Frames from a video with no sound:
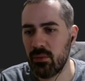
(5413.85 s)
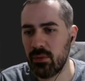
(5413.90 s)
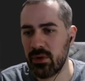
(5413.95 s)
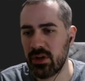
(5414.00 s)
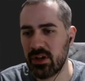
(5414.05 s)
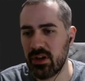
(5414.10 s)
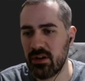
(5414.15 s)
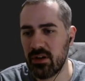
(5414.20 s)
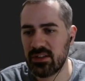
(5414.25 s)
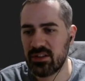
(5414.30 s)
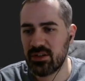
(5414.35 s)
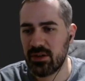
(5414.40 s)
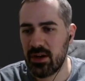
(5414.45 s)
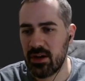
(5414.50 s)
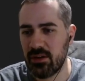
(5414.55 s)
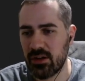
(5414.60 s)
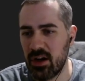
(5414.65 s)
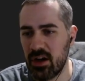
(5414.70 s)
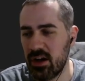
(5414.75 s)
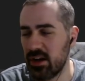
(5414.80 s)
We go into our
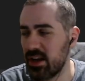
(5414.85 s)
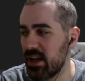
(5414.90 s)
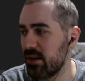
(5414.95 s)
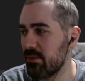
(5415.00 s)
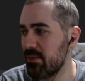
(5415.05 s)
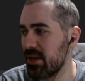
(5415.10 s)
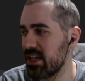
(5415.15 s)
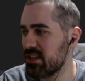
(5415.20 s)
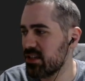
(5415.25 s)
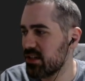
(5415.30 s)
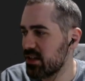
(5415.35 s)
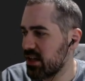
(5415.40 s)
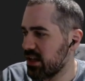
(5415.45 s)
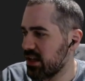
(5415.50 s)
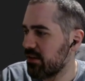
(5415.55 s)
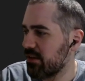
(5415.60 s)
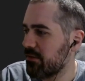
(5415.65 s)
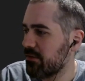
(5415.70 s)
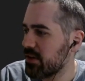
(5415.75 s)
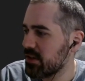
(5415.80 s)
card animation, and
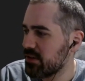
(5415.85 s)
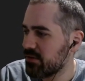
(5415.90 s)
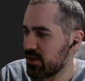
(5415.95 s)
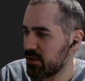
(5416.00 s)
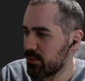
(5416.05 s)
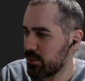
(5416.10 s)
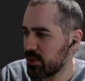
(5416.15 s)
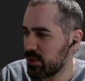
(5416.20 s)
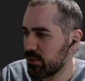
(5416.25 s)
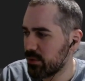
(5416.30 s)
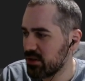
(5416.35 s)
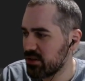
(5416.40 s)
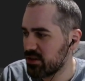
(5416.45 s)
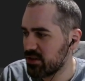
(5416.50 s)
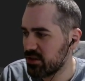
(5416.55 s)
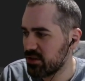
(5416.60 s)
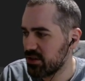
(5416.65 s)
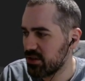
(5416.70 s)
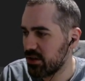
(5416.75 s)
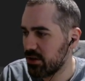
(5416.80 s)
the first thing we'll want to
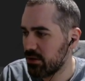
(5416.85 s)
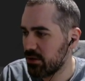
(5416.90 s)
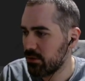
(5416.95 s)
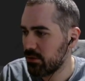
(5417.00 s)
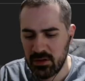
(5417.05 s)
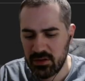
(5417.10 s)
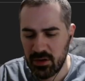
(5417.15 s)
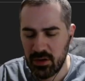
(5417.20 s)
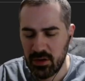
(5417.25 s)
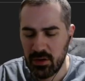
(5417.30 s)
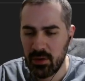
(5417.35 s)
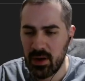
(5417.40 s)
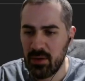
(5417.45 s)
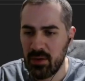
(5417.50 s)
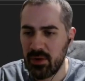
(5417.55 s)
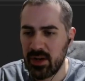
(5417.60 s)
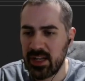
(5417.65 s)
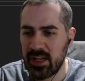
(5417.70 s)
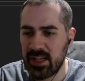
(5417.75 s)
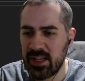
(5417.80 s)
do, so I
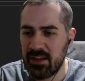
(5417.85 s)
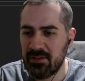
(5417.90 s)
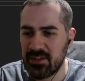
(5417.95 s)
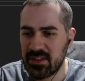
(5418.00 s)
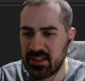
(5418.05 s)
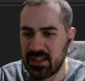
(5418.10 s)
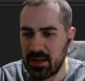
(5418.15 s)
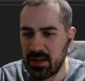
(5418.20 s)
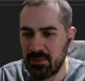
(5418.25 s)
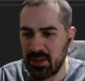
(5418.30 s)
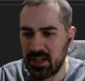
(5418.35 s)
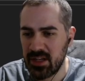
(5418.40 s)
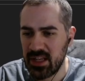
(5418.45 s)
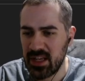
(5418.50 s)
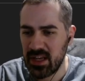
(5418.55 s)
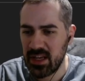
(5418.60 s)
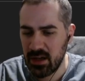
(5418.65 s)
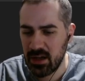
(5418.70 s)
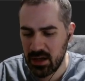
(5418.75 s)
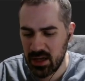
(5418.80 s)
want an if statement
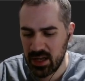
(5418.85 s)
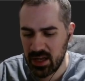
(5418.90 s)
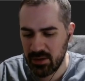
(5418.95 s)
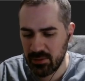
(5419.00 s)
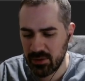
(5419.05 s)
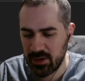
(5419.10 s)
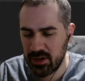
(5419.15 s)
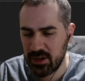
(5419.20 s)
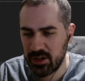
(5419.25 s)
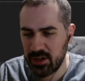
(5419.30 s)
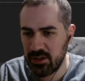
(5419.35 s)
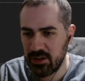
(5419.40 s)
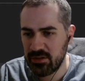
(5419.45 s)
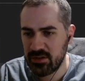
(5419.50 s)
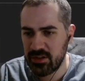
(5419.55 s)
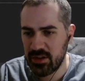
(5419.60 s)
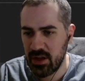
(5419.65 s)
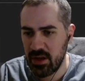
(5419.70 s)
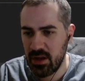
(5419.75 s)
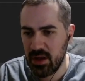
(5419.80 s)
here, and I'm going to use
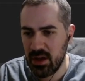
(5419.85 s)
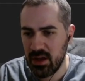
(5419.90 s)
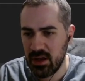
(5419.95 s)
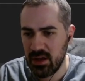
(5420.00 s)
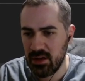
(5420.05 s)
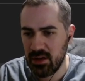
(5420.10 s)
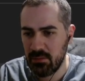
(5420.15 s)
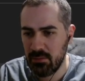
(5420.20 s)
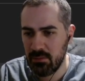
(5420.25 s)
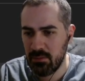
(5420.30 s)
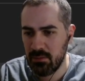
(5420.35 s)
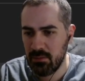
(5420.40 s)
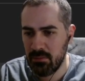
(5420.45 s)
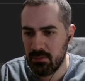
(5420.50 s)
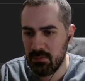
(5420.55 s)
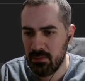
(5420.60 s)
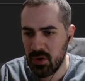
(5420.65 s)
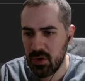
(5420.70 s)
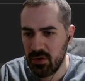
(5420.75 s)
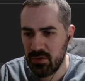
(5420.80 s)
the
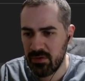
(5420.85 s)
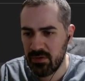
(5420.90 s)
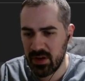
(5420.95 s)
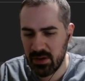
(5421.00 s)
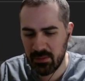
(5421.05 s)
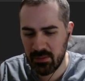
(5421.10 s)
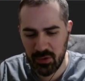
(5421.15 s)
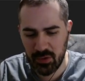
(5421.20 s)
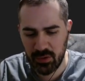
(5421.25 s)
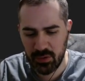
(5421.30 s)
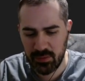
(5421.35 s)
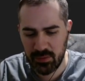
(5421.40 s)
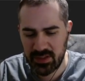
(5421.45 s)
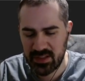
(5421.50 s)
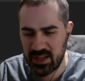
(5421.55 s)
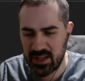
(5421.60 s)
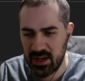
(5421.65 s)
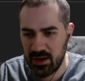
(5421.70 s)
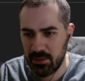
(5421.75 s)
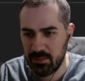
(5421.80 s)
moving bool we
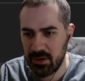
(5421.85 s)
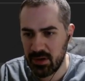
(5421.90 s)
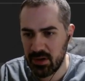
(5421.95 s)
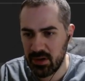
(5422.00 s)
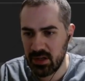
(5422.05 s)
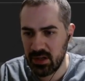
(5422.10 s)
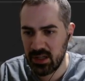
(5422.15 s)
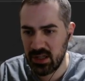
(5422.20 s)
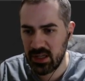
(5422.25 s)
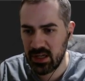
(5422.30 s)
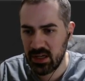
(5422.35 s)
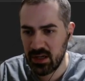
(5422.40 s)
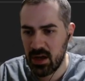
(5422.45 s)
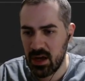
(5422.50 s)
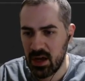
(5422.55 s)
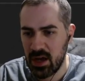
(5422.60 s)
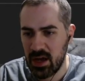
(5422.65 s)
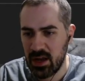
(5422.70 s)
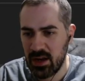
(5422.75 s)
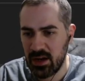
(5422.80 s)
set up earlier,
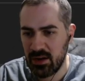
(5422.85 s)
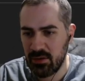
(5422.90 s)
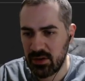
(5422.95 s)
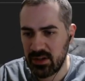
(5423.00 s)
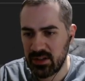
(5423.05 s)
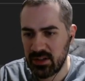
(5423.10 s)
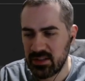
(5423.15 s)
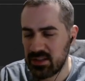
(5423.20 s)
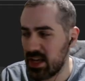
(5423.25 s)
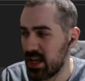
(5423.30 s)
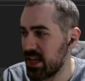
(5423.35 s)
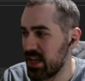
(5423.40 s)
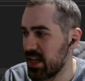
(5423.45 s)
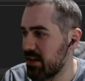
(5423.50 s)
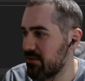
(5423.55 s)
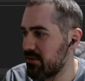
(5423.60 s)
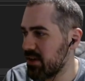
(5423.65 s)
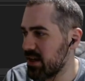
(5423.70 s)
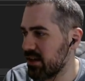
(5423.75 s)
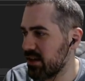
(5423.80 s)
and I want to say if
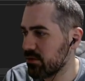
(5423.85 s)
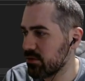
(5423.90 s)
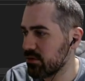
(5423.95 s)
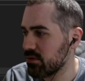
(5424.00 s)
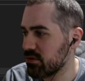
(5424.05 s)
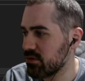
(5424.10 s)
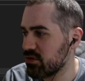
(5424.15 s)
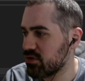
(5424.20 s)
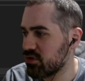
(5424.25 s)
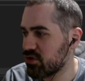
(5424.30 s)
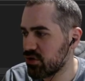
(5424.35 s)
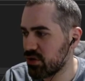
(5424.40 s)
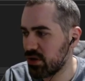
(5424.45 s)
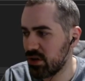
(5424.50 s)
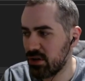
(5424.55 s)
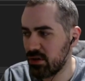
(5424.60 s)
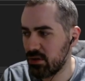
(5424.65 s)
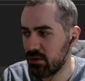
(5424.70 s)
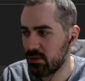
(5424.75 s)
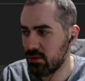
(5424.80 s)
it equals
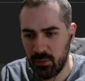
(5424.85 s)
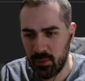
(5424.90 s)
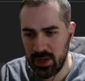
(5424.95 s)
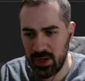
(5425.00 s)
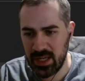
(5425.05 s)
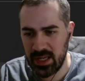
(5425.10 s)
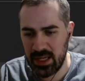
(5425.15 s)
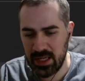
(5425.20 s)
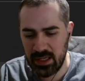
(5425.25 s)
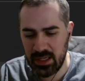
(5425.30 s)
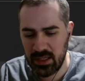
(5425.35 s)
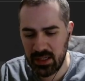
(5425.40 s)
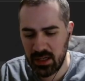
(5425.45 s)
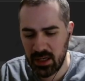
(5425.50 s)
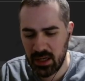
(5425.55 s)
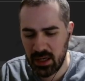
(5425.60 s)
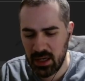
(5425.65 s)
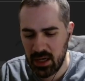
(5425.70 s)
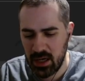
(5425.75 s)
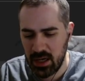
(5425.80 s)
true, we
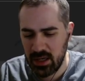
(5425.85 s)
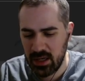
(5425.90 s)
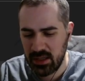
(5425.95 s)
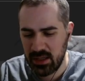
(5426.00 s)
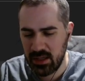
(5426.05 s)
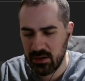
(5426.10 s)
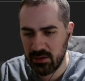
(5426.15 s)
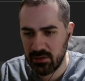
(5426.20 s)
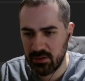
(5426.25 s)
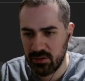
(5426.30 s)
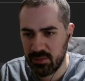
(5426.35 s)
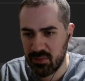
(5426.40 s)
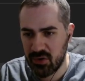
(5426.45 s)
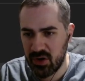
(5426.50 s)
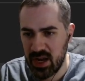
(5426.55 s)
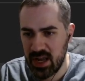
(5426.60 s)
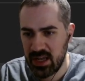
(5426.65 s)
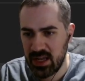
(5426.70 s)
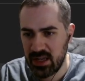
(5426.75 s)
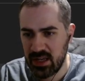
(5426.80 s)
yield
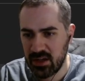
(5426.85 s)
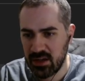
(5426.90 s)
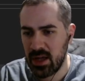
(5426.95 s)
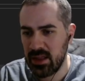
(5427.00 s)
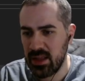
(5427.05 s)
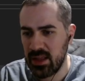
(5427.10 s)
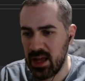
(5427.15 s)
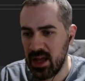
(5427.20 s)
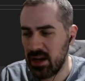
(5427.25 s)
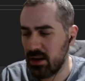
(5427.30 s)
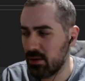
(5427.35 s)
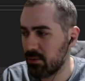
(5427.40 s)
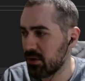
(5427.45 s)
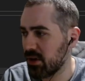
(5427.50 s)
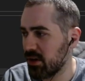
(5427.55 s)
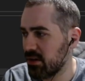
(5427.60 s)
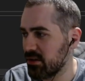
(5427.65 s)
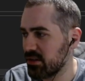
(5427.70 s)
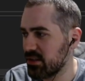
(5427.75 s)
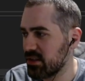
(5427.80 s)
break, and then I'm
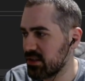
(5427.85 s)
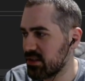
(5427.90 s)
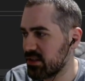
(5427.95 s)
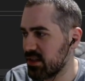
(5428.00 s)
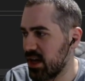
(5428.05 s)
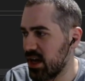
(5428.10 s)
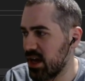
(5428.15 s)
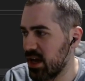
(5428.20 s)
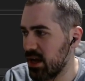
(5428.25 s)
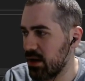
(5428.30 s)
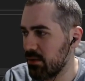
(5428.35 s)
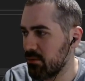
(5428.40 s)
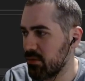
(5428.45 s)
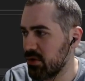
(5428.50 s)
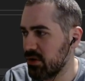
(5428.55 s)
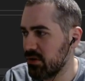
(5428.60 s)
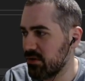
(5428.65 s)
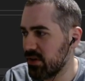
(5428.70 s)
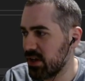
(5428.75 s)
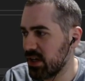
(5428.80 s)
going to say
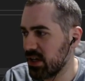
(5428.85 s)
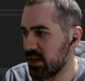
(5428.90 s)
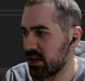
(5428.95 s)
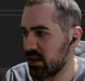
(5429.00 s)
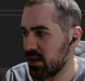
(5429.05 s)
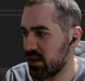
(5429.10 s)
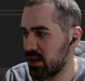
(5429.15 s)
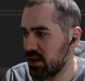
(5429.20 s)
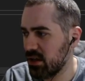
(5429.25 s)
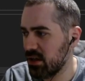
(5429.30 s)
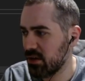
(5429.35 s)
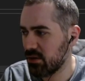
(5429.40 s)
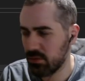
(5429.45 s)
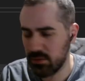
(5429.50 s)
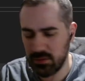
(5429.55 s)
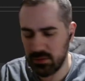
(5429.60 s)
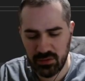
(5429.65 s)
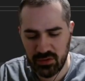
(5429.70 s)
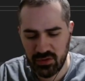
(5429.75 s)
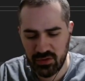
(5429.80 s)
moving
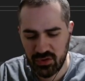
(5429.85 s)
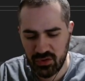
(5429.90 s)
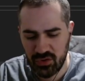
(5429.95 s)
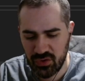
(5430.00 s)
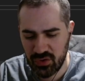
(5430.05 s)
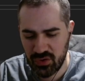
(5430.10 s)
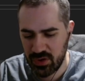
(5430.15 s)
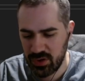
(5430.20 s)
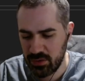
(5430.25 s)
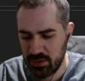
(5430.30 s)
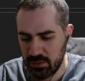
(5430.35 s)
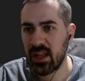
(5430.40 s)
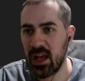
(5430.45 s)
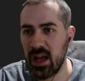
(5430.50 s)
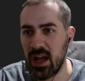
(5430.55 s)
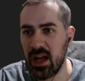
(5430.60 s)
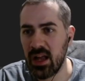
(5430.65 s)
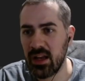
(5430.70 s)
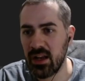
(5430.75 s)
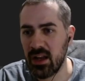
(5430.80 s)
equals true,
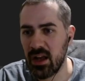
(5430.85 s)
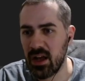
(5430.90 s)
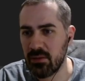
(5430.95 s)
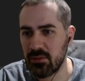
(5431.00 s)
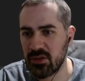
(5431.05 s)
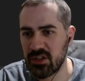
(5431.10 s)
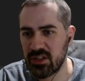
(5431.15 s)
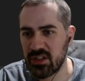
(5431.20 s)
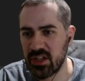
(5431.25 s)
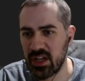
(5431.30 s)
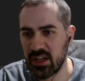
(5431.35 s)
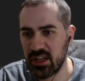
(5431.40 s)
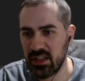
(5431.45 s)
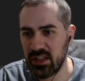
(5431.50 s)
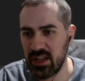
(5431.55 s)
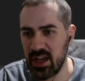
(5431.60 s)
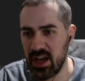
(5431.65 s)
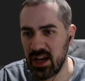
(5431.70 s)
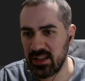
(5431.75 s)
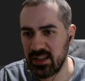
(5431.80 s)
and I'm just checking,
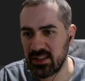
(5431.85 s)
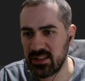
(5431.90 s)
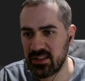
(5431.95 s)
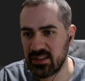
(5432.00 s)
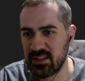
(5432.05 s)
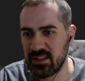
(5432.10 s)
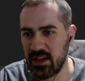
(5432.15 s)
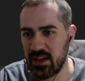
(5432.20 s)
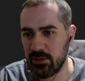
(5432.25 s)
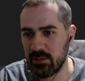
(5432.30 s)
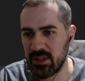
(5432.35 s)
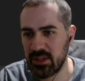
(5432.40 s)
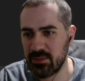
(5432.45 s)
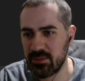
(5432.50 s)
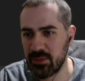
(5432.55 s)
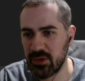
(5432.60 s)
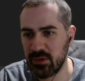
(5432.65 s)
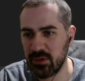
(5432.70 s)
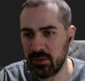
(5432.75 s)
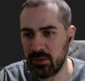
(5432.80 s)
yeah, I did set up this
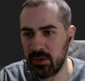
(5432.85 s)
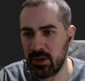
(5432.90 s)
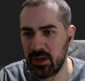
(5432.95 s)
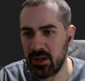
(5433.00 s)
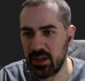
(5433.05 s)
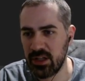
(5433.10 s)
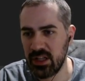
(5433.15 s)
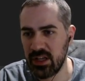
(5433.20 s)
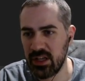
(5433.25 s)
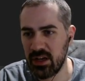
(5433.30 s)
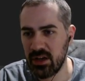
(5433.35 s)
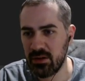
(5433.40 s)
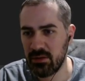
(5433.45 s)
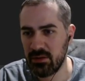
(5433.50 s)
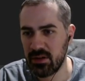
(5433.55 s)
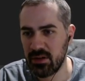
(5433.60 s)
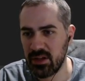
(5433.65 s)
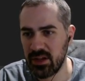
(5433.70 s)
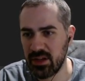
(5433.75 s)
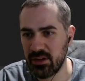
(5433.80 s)
bool earlier,
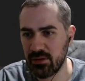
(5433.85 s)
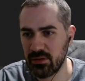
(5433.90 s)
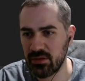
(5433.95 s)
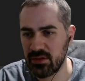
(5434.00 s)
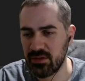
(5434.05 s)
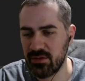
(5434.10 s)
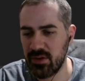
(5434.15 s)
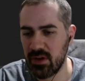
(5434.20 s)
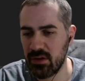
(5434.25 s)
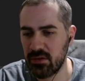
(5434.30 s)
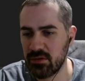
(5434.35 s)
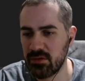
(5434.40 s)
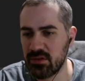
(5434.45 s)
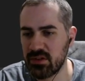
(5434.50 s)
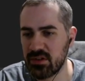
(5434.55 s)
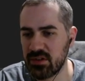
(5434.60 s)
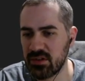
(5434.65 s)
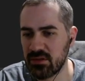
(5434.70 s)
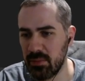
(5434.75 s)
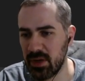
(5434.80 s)
equals
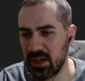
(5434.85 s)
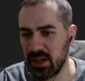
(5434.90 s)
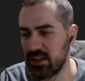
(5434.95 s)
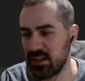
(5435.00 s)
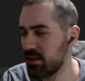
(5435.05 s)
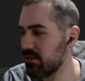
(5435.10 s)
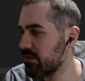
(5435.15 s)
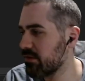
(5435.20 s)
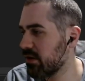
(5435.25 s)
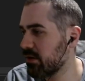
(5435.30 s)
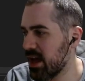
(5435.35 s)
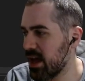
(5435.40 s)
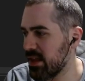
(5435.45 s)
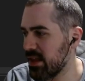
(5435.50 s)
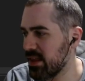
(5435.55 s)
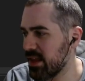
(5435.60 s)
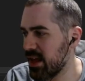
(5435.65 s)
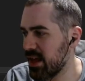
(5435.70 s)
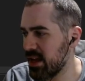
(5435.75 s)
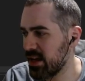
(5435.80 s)
false by default, and
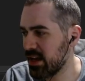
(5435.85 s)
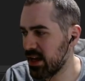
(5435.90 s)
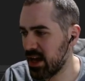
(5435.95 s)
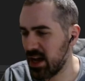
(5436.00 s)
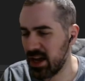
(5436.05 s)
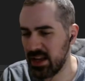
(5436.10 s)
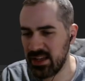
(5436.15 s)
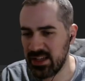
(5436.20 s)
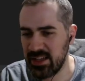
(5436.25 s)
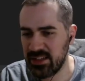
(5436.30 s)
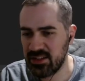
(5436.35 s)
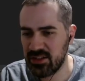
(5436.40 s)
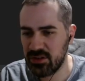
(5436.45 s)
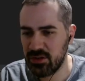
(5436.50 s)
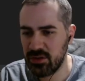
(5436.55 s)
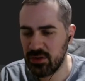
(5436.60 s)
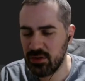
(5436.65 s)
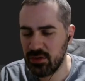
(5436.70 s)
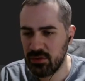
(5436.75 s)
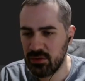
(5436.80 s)
then I need
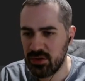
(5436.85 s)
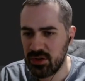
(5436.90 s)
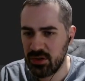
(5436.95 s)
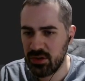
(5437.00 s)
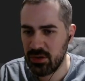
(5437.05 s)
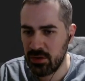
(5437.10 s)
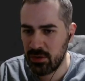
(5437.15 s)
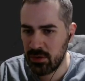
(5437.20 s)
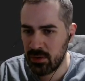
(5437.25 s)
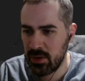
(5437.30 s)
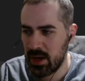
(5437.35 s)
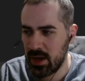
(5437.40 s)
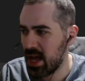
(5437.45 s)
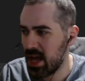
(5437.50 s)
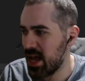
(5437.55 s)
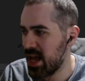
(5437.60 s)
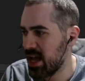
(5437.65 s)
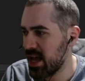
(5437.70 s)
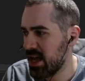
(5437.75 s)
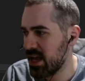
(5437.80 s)
to do
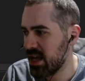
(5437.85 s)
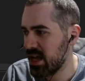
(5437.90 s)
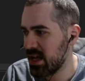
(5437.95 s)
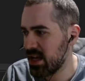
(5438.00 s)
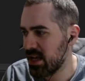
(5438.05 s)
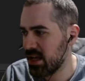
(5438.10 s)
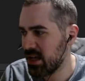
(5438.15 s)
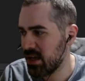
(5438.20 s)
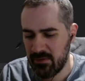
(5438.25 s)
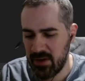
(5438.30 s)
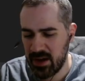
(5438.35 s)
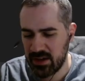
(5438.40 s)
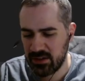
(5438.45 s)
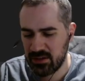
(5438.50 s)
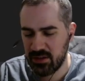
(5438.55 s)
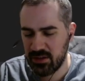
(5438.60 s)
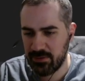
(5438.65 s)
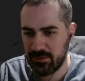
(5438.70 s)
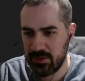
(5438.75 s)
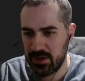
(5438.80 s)
a
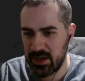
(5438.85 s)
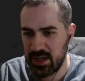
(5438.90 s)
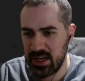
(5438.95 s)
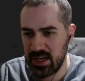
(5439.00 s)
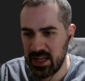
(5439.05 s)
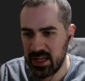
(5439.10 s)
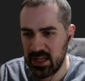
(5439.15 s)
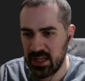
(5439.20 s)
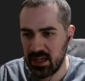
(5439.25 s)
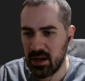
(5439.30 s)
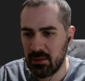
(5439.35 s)
vector free.